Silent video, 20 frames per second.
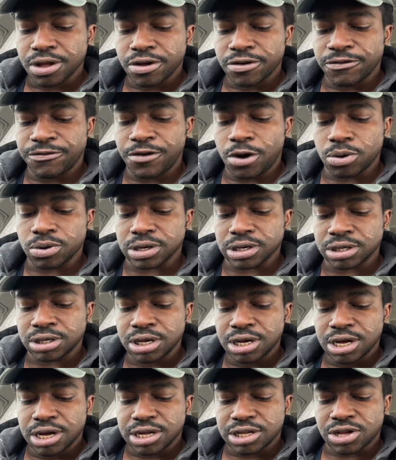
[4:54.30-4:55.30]
Focus.
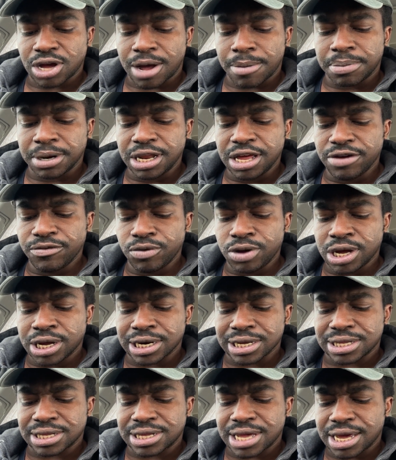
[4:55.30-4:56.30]
So I believe we in
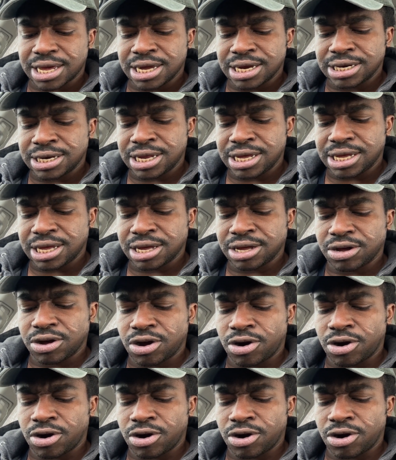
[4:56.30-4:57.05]
the second decan.